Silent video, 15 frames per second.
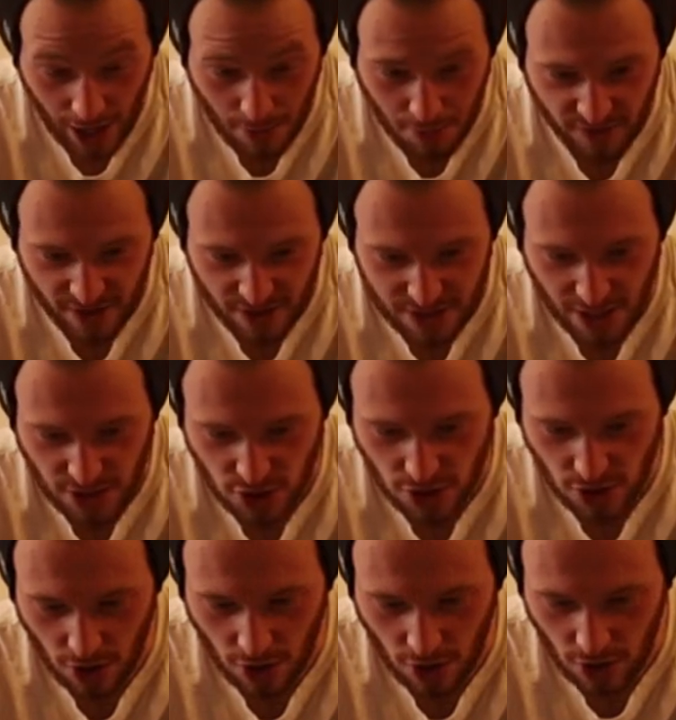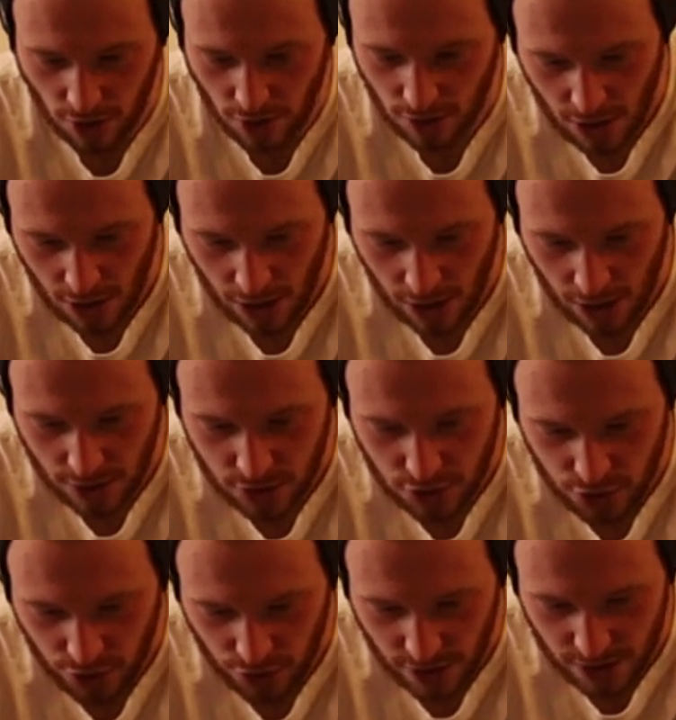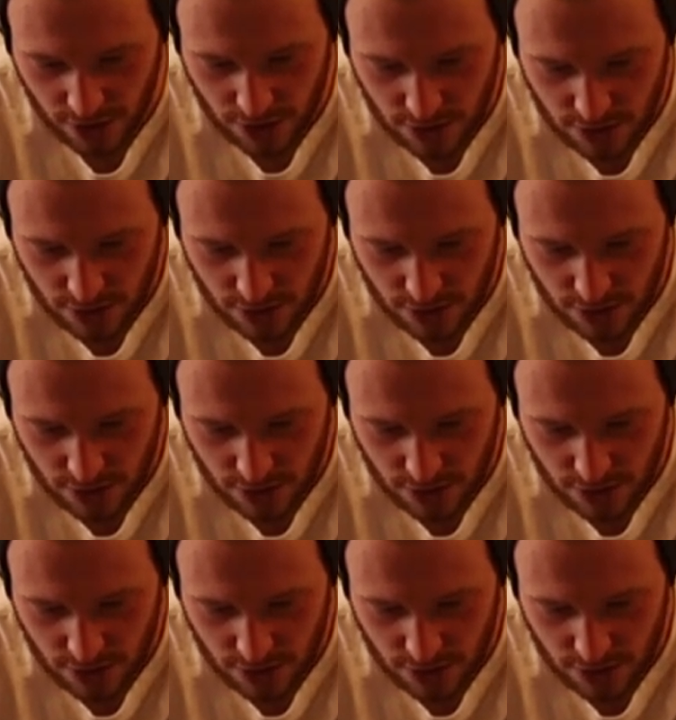hyperfixation on card tricks.